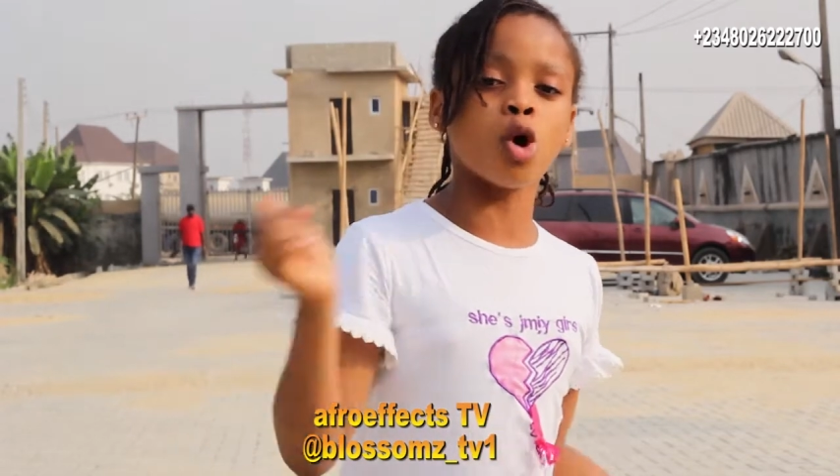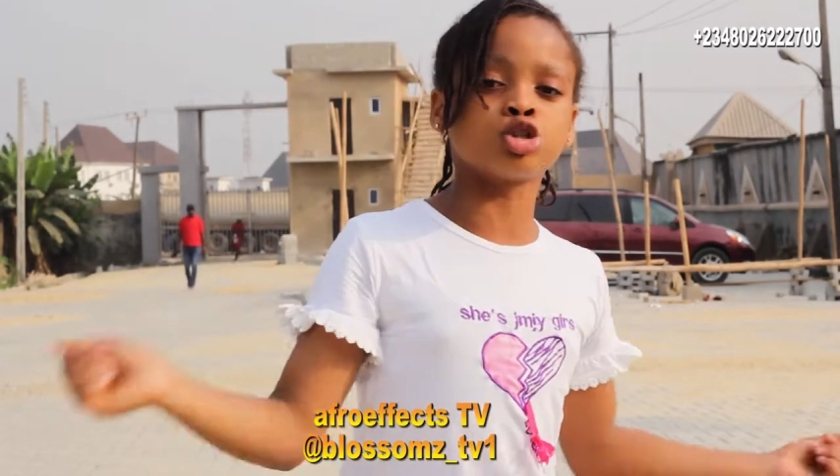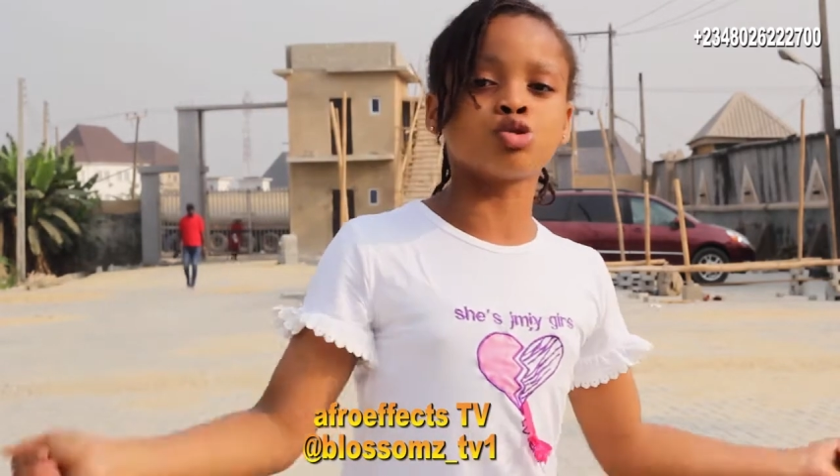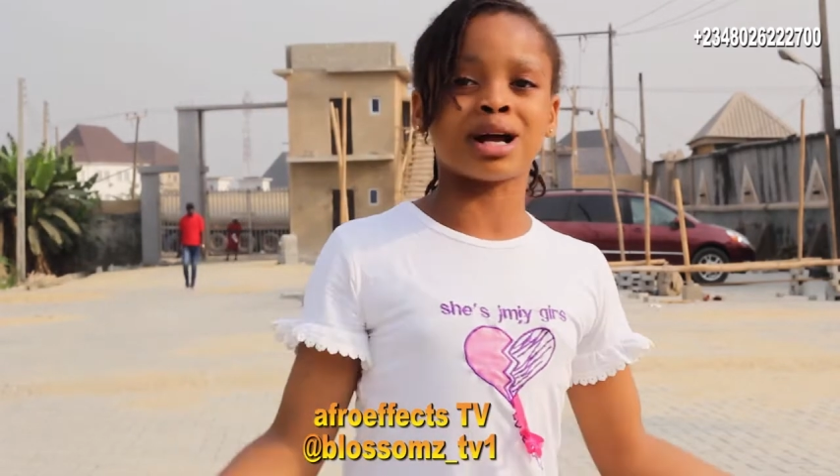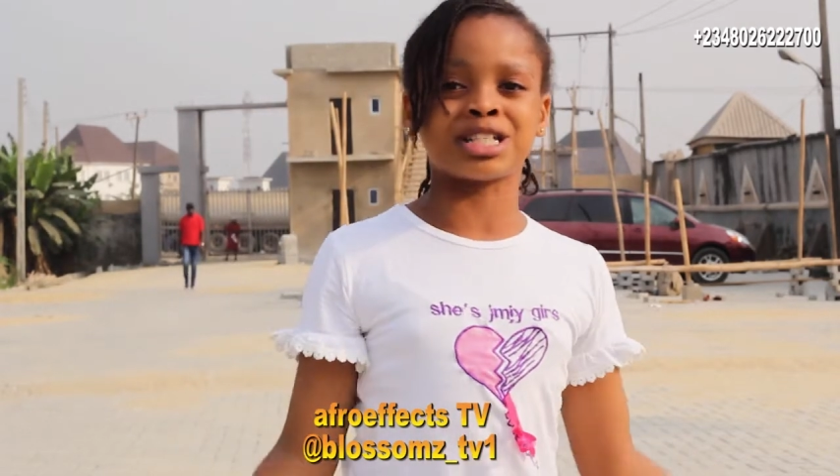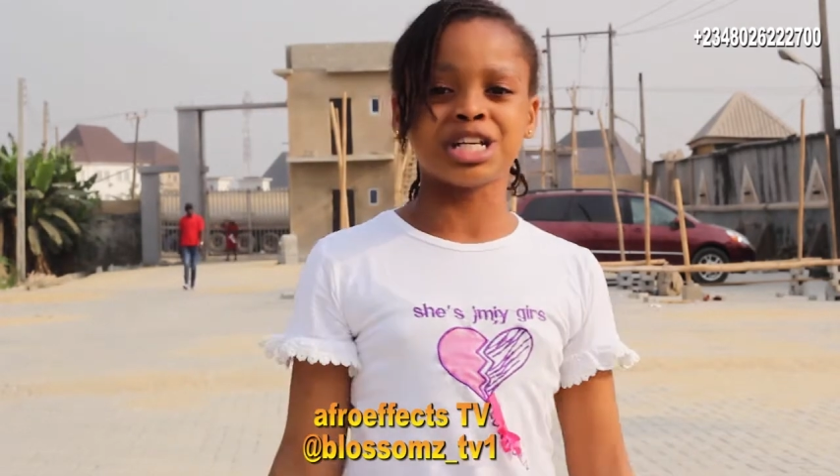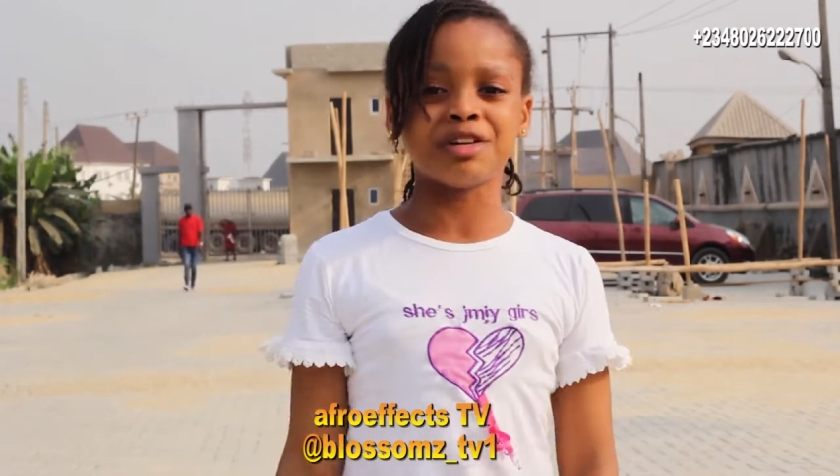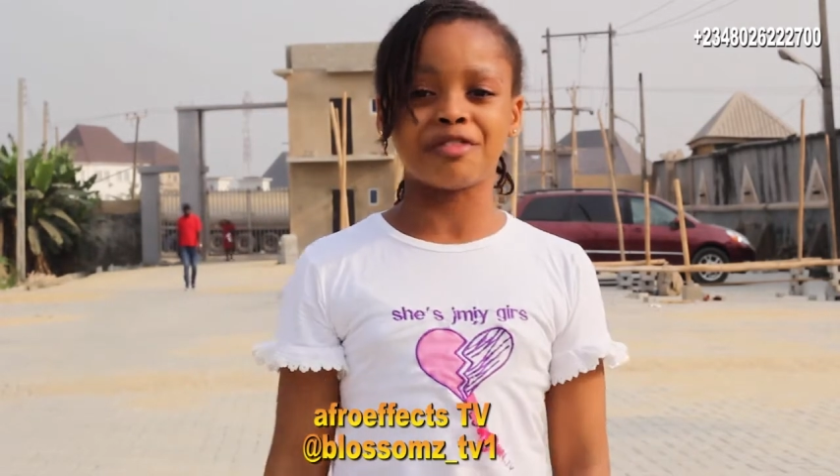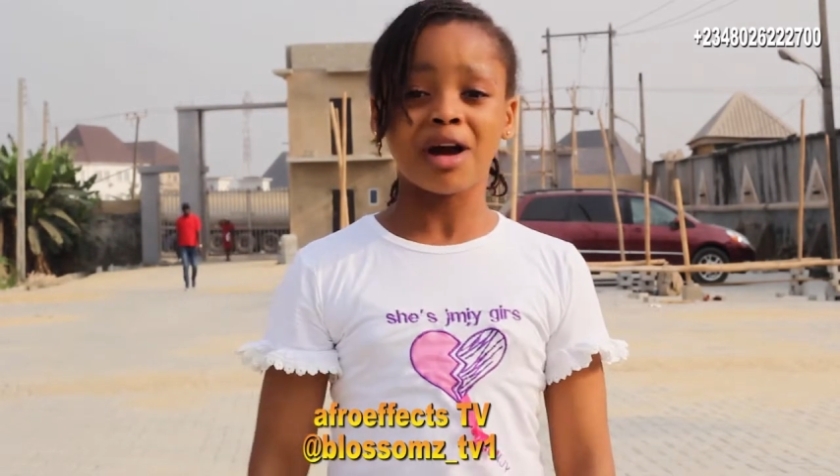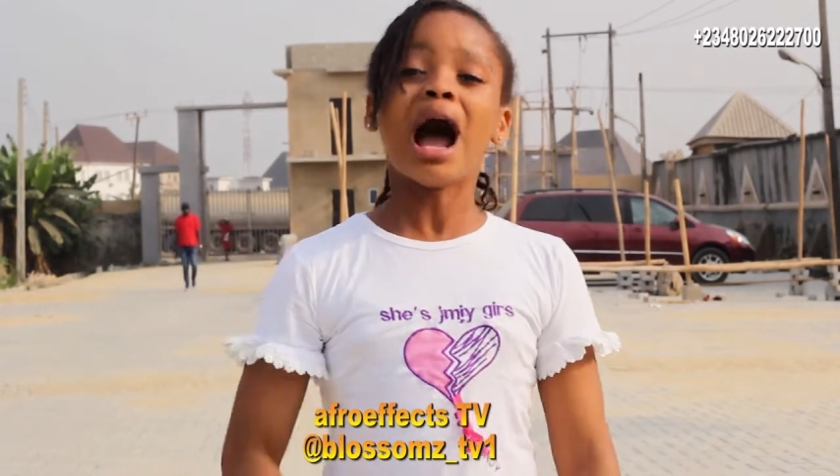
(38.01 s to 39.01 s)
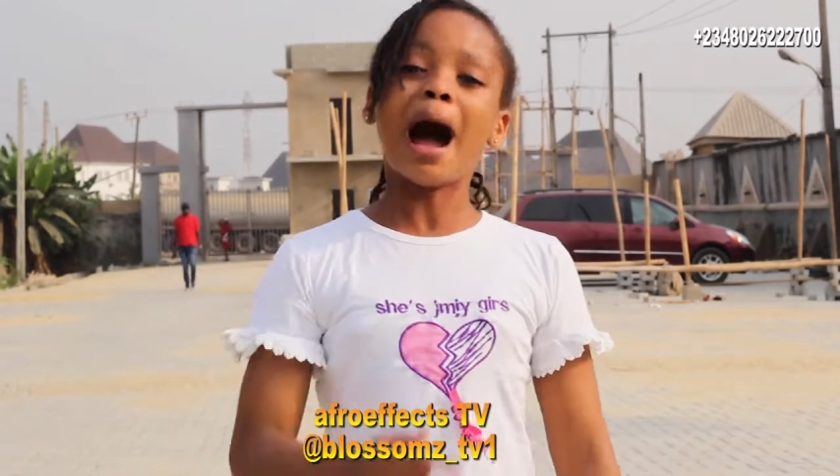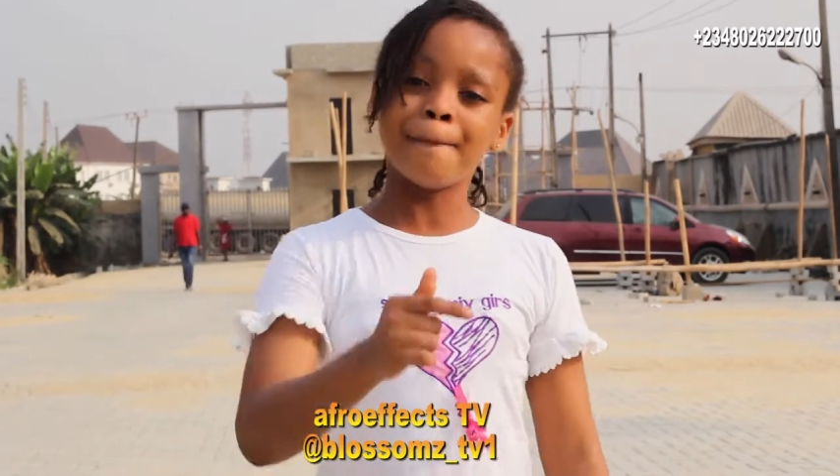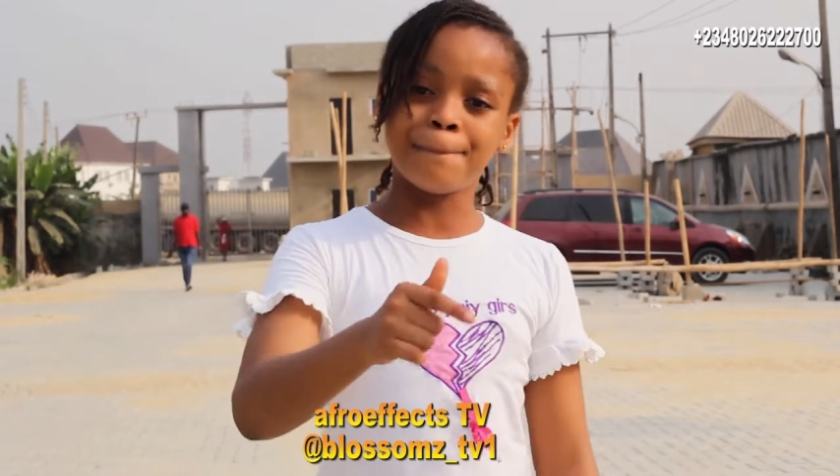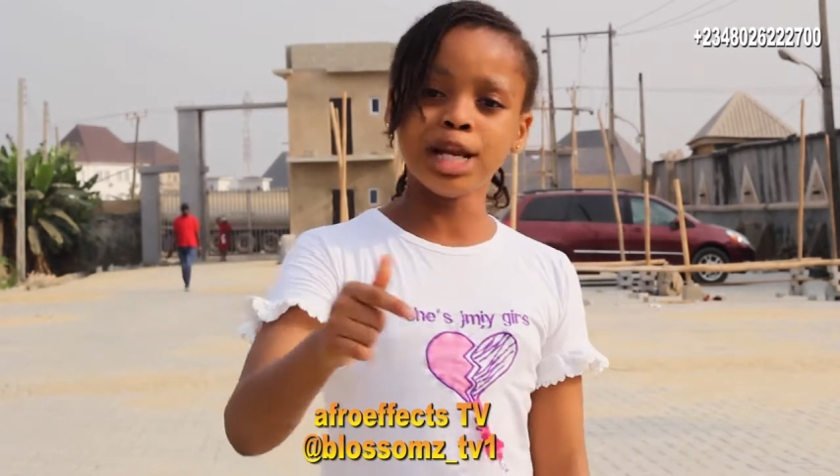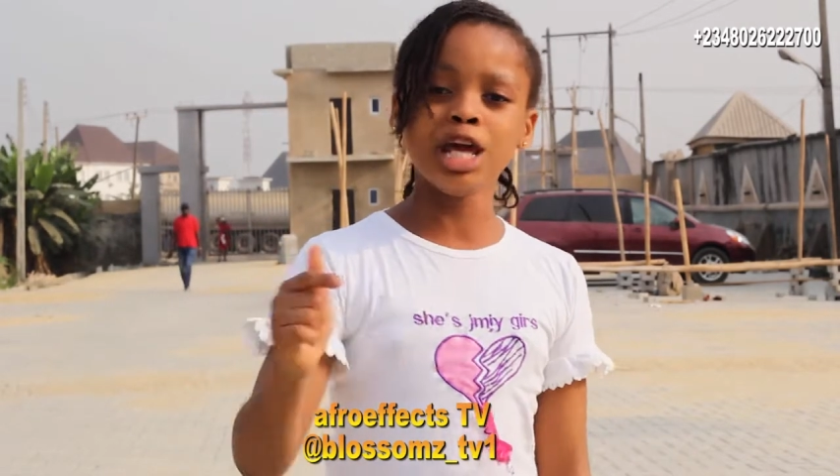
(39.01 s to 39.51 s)
want to achieve
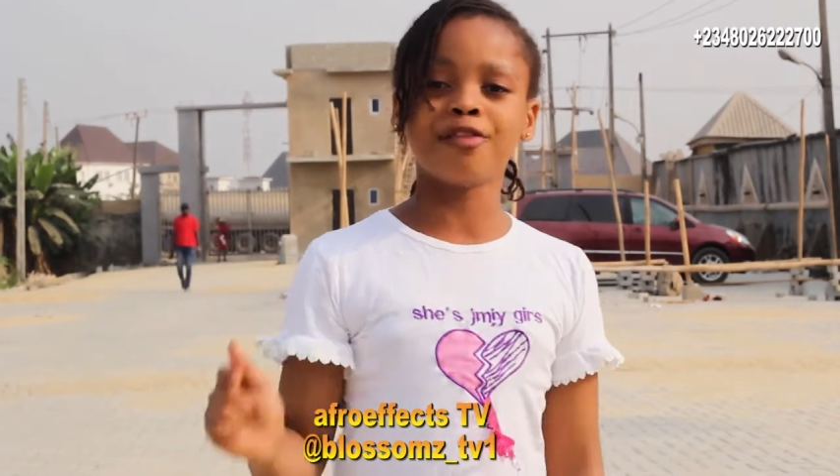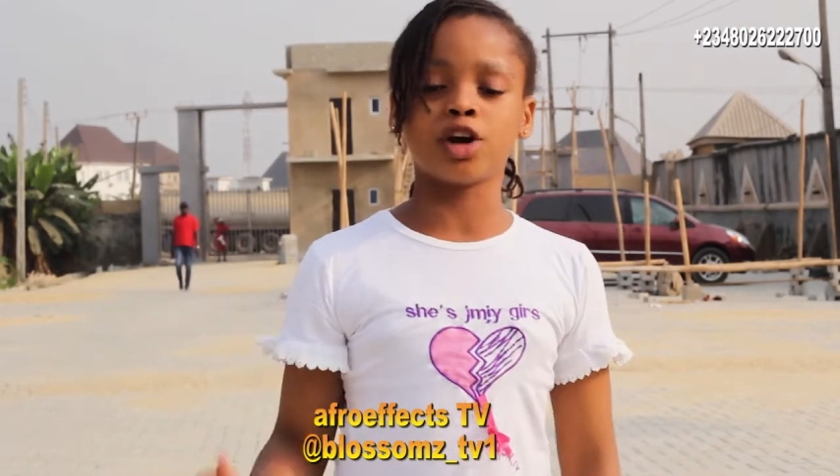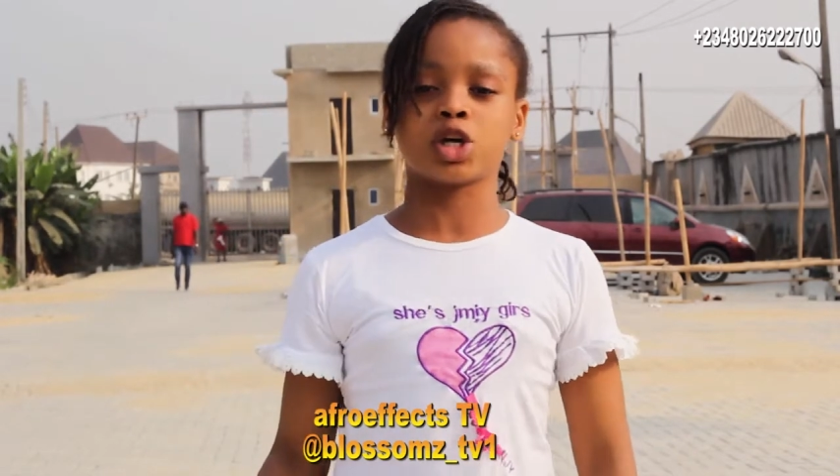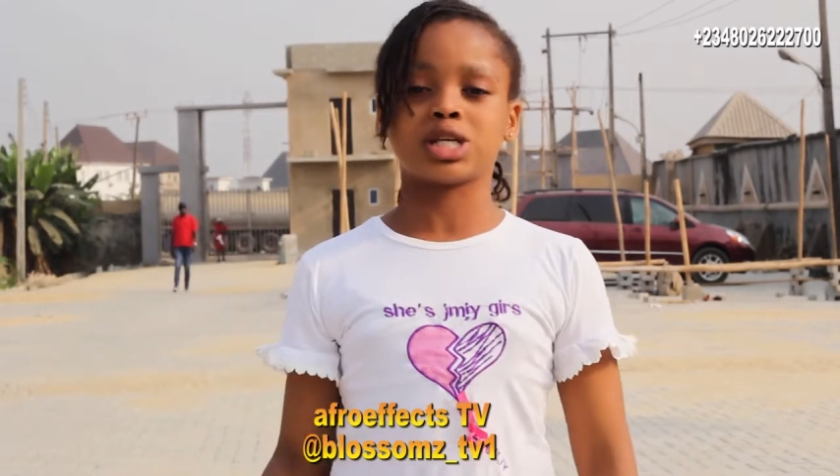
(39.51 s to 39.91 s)
and believe on